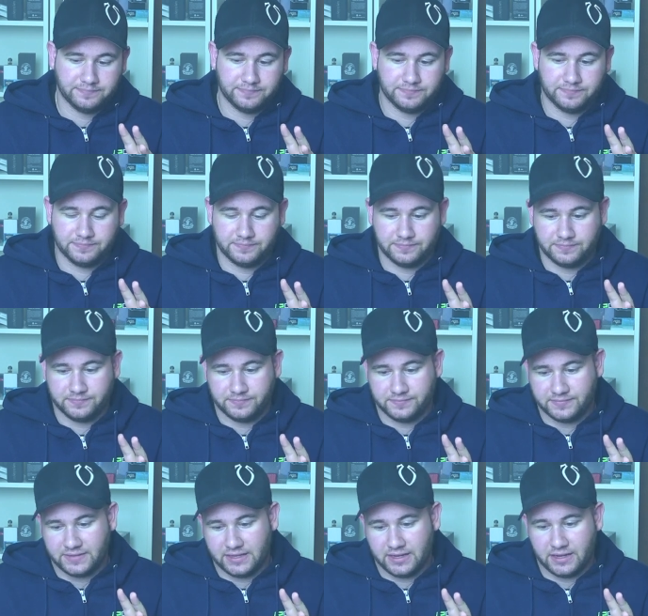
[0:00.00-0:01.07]

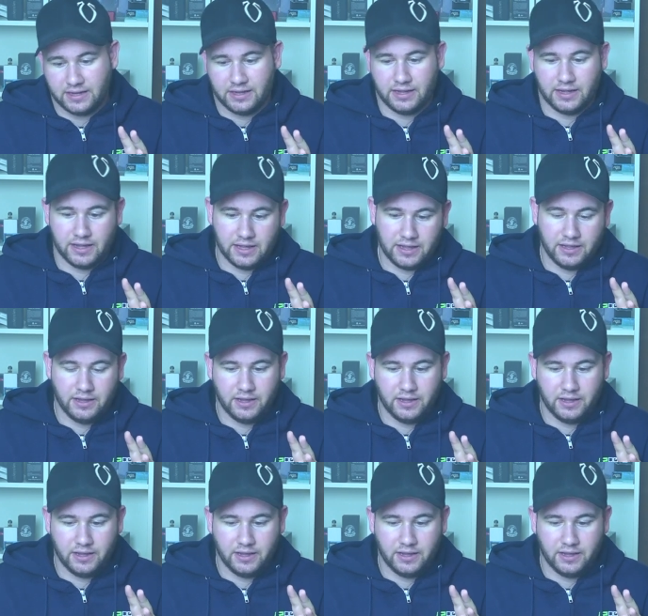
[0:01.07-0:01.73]
[no speech]